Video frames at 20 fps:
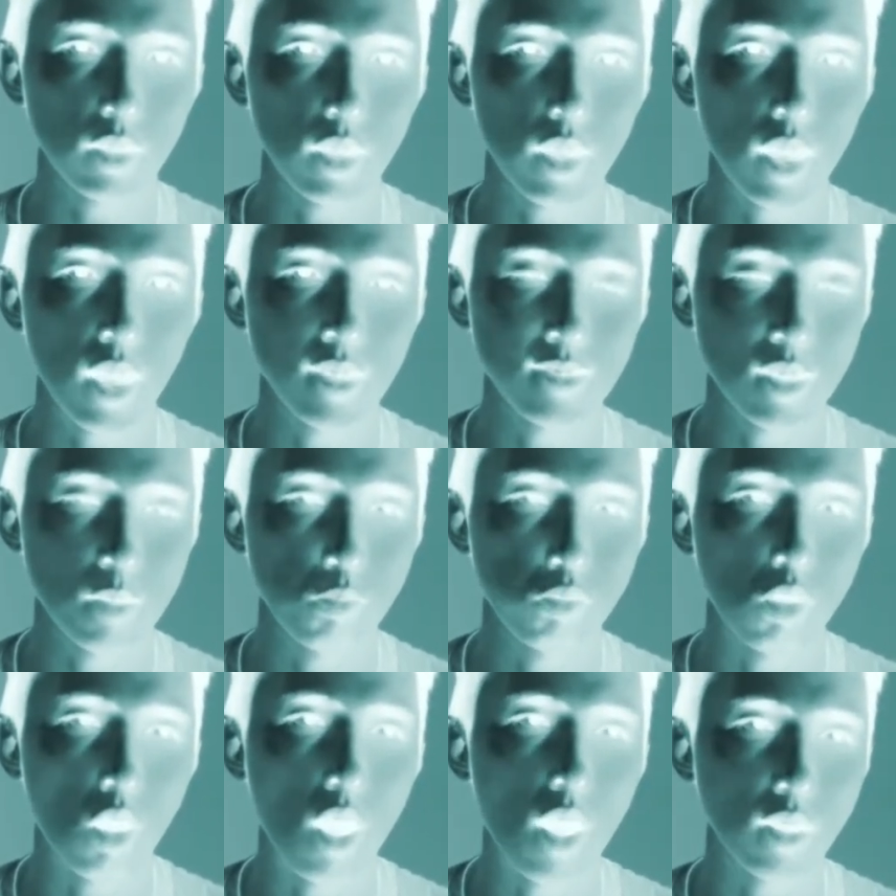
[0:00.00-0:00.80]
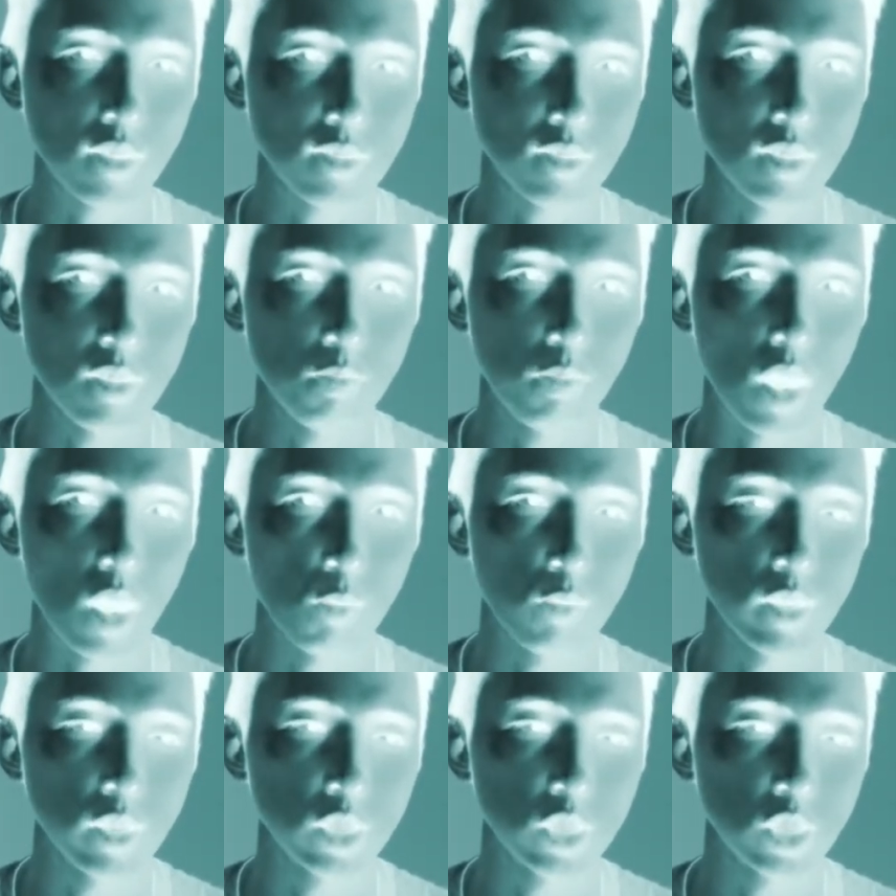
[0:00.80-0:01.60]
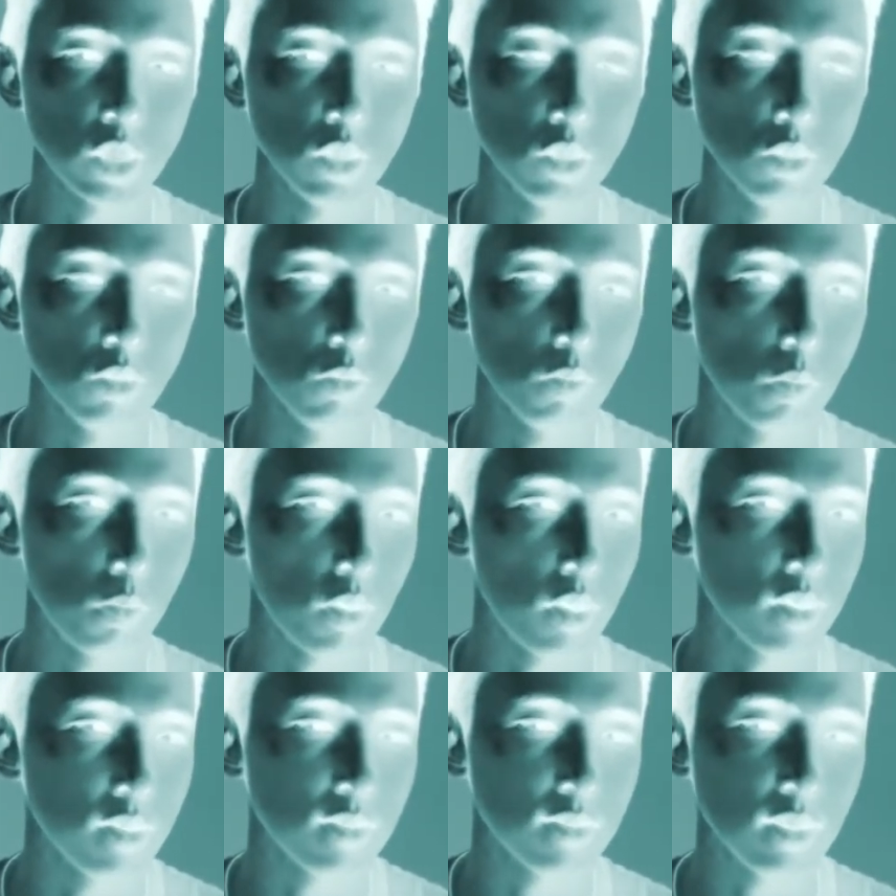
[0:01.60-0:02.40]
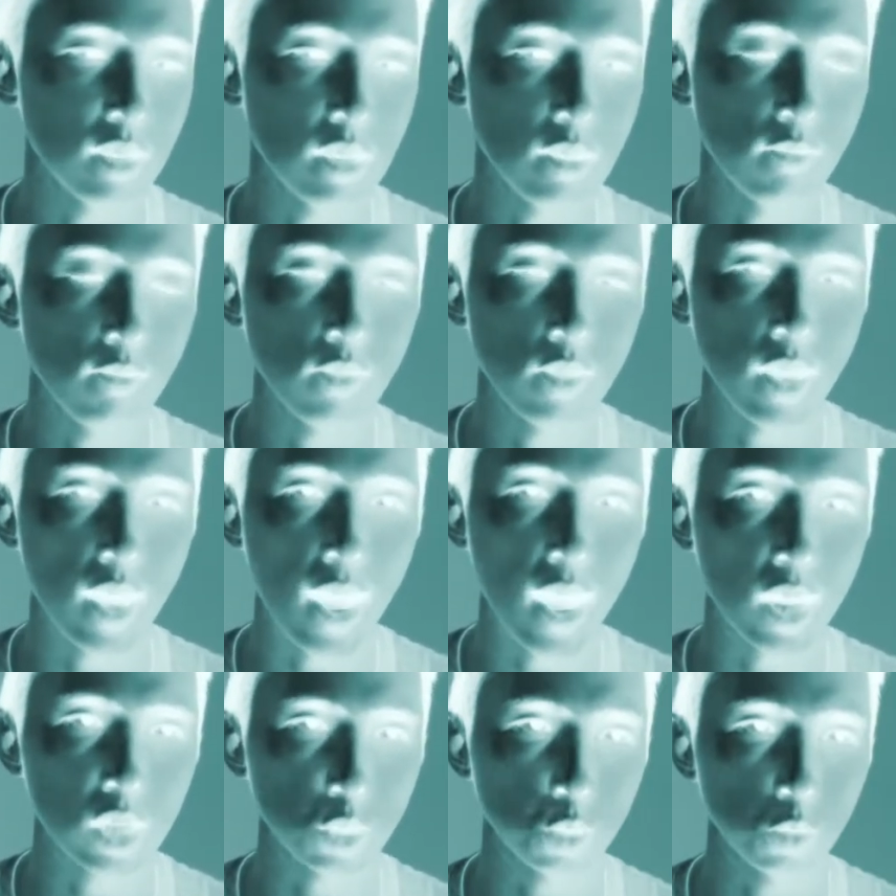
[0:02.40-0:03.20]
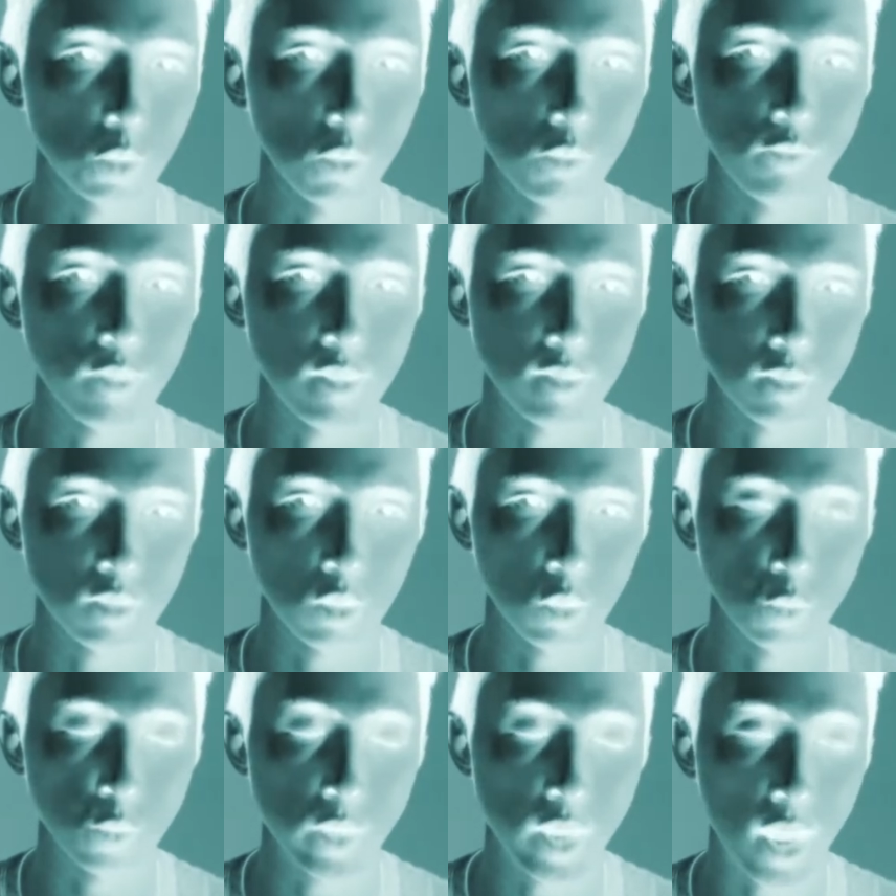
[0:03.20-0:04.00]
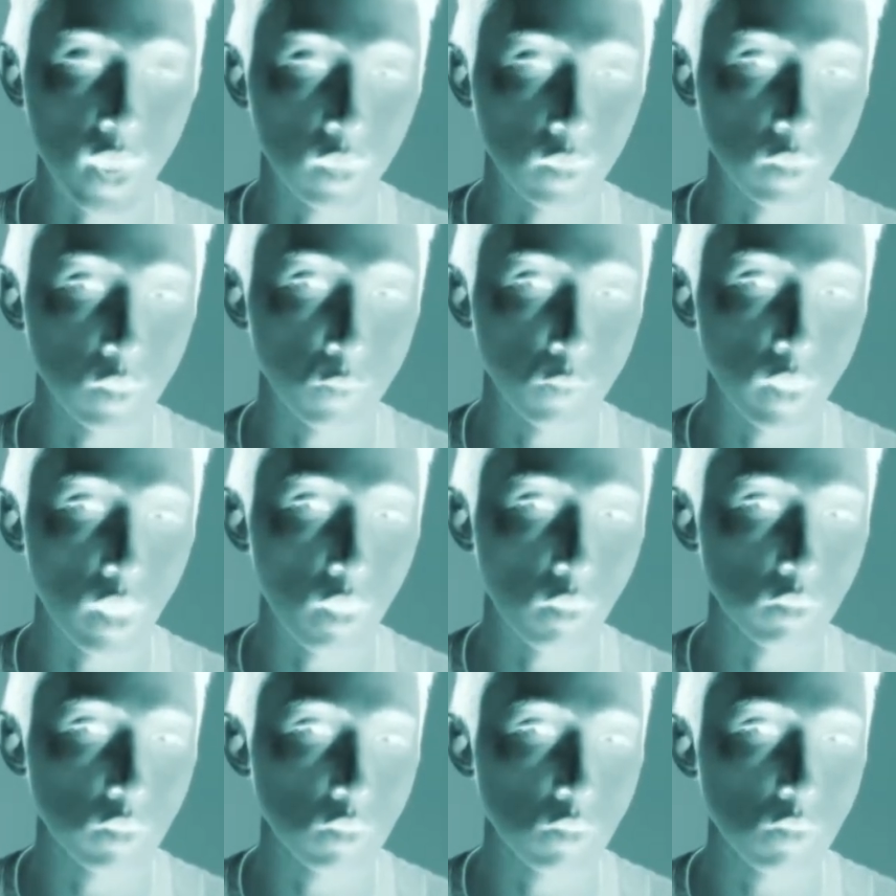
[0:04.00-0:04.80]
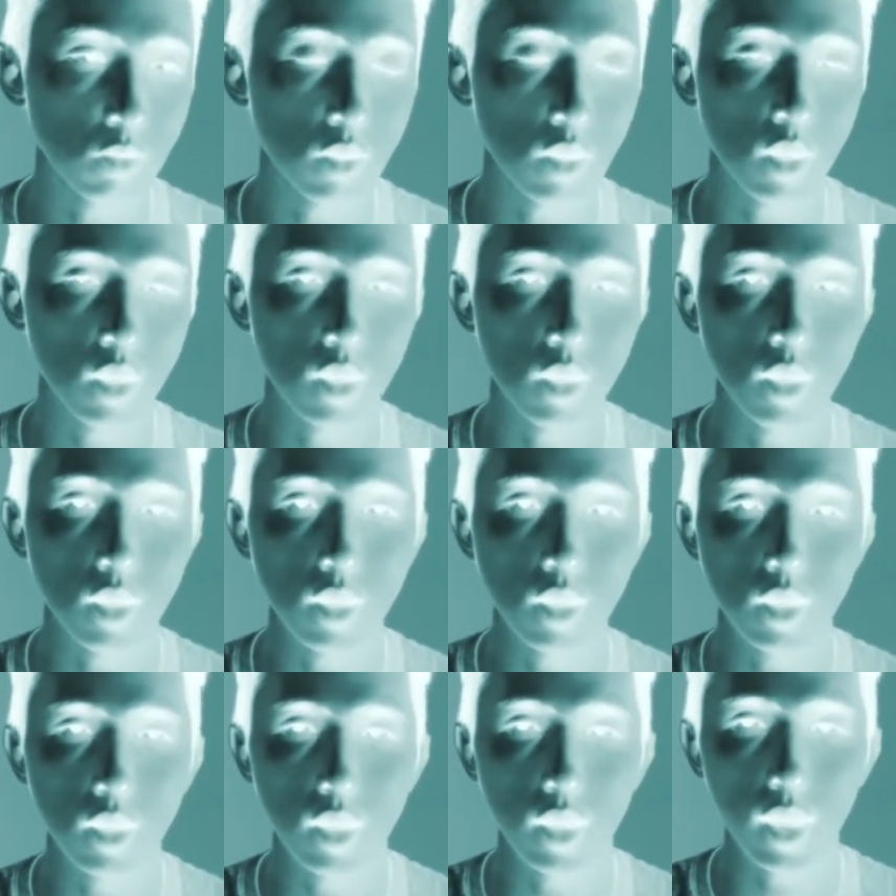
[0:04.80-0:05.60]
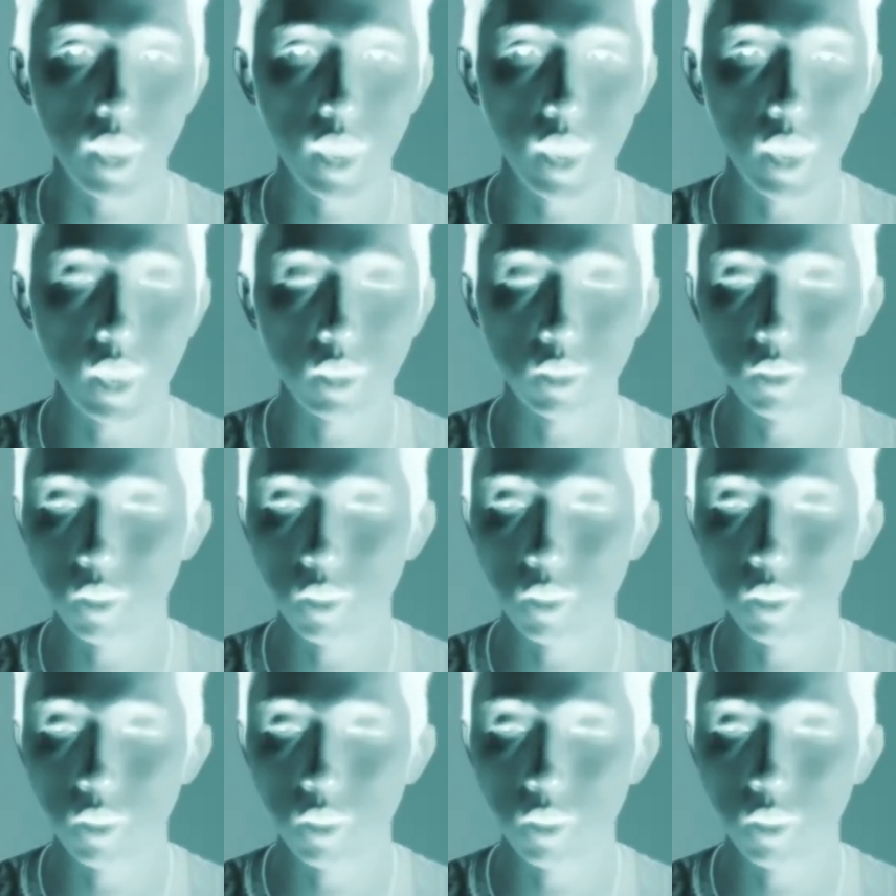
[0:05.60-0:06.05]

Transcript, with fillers: as a proxy by which you perceive the actual physical reality around you and